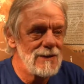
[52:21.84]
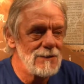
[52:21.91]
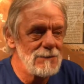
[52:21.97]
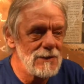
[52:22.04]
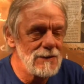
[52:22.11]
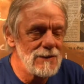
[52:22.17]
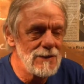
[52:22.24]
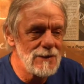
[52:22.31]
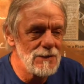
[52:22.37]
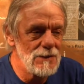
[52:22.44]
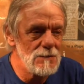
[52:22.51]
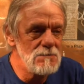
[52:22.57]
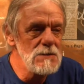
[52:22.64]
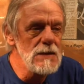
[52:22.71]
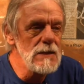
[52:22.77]
I mean, they're
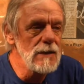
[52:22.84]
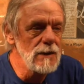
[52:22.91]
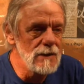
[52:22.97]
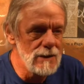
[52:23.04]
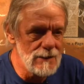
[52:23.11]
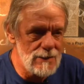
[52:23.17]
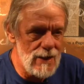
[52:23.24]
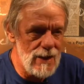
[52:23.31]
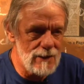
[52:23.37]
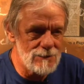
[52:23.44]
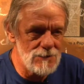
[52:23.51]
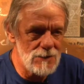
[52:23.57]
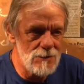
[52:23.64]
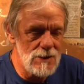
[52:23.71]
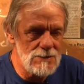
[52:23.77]
immediately
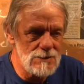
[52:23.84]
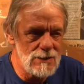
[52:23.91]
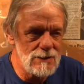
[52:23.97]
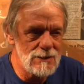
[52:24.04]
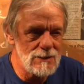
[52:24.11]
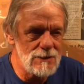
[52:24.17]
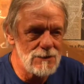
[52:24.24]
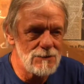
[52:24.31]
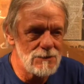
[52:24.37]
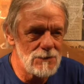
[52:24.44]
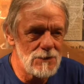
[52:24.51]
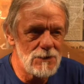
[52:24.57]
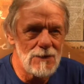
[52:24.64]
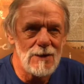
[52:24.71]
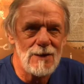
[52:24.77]
attacked for racing
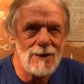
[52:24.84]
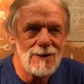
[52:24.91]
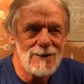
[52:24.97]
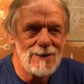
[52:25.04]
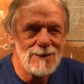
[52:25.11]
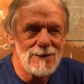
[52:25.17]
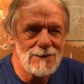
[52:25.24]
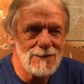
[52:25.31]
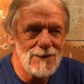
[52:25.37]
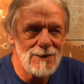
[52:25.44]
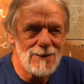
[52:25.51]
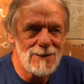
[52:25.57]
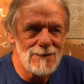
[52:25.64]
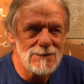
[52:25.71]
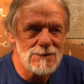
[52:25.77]
for
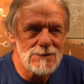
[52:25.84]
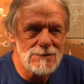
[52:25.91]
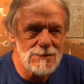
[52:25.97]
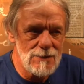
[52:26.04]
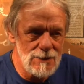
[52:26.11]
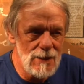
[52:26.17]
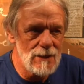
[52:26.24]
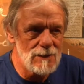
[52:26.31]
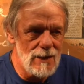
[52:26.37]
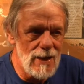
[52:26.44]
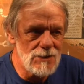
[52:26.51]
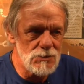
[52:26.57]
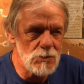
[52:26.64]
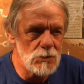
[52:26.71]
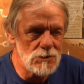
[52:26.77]
uh, class yeah
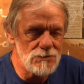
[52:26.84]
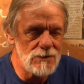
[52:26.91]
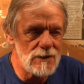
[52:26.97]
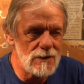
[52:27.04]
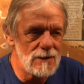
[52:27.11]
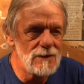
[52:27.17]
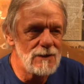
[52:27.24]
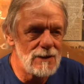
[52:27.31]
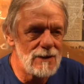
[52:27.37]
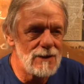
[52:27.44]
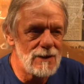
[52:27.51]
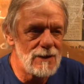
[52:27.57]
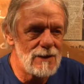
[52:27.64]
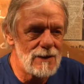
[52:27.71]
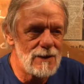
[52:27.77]
class warfare. Class
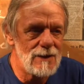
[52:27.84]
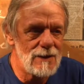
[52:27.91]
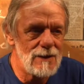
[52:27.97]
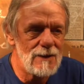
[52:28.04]
warfare uh, if